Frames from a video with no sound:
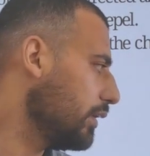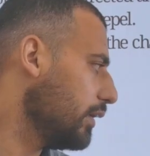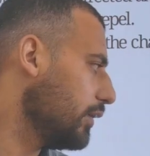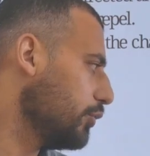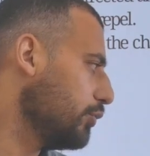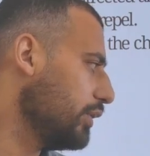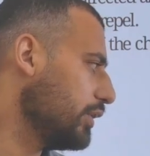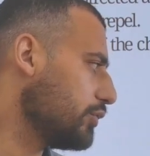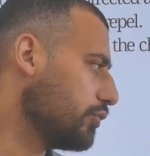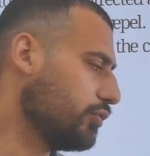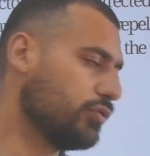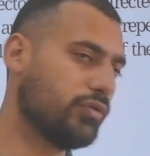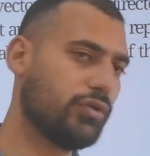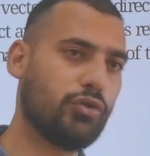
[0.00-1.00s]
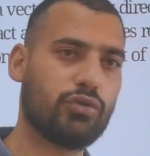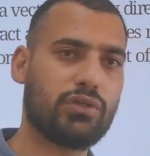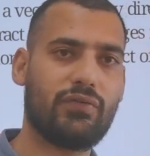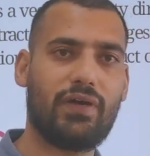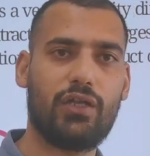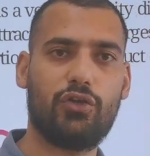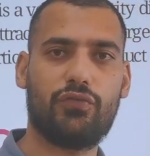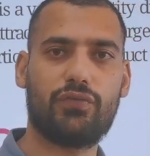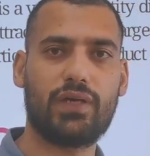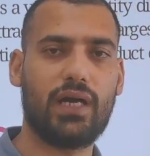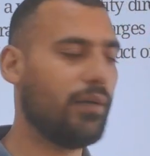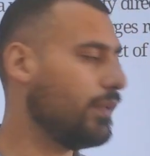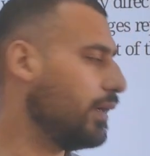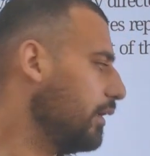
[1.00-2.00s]
You need to know the value of
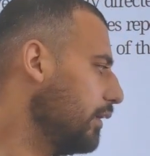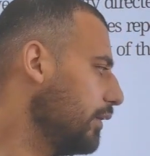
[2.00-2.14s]
gamma.